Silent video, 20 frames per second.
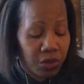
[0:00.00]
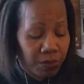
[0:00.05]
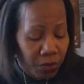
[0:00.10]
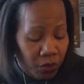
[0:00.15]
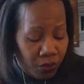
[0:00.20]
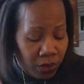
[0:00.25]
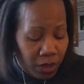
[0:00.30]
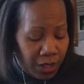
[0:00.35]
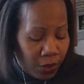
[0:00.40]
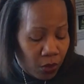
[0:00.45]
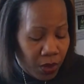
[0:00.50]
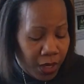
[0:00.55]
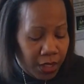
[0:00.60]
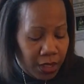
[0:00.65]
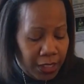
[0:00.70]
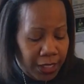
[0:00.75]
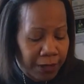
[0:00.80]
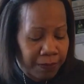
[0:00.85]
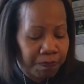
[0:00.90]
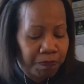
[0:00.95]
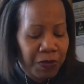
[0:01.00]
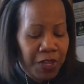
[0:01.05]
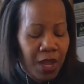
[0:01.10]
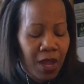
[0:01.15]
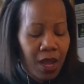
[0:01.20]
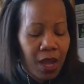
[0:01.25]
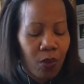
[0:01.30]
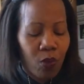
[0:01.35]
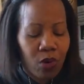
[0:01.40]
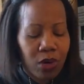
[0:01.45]
But really quickly,
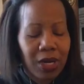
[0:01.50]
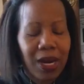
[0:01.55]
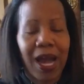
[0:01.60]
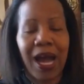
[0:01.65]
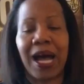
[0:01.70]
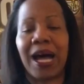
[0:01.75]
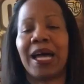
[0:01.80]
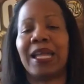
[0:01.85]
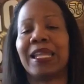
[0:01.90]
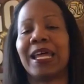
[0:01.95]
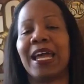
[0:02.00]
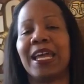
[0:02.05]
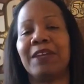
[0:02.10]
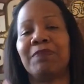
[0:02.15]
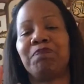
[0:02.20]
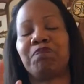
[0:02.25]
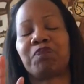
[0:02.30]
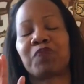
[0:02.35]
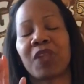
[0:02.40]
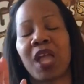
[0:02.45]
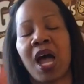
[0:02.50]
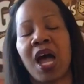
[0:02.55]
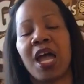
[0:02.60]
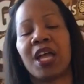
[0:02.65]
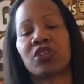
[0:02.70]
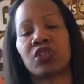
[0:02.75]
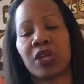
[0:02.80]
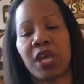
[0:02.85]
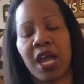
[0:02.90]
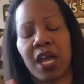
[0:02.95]
I wanted to highlight I
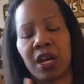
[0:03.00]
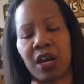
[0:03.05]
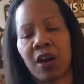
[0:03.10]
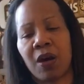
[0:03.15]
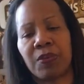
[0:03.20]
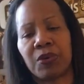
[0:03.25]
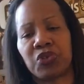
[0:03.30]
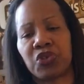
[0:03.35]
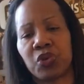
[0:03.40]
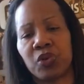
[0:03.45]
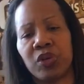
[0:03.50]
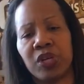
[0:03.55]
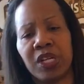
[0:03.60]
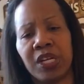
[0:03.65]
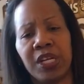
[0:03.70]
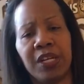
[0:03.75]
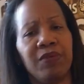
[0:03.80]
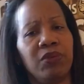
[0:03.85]
actually had an opportunity.